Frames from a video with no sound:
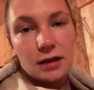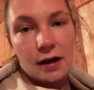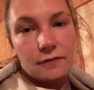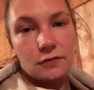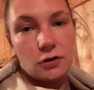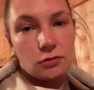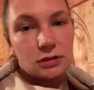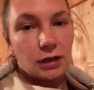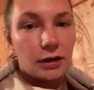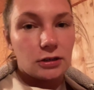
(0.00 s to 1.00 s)
have no
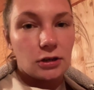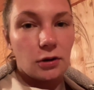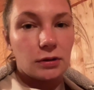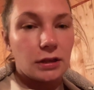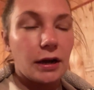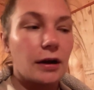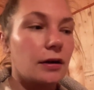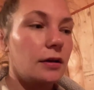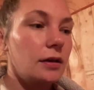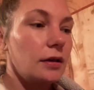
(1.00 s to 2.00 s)
desire to go in there
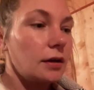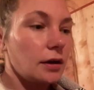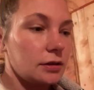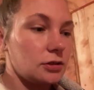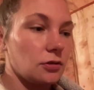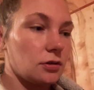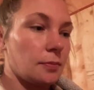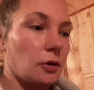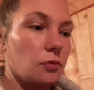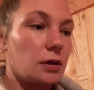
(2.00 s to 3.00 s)
until they're
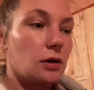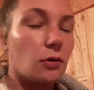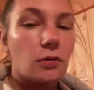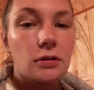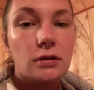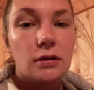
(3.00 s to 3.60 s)
about a week old.